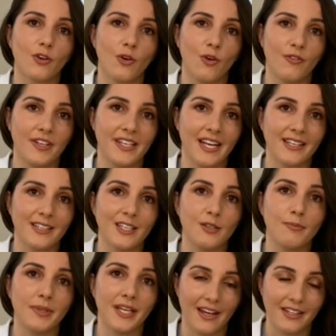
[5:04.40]
COVID-19
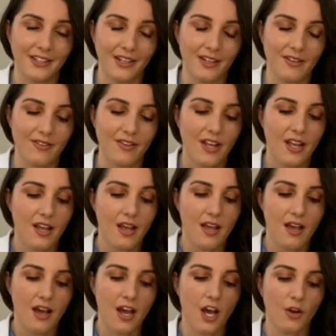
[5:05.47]
behind us.
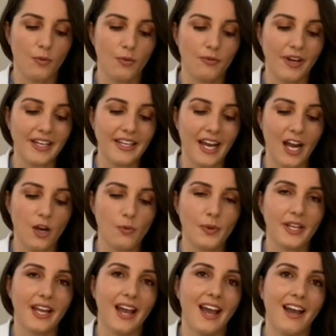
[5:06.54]
Uh, right now
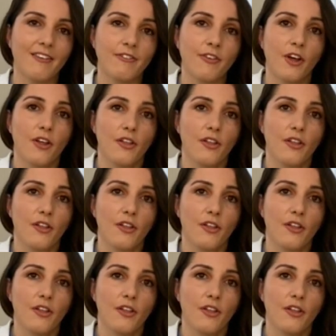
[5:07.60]
we have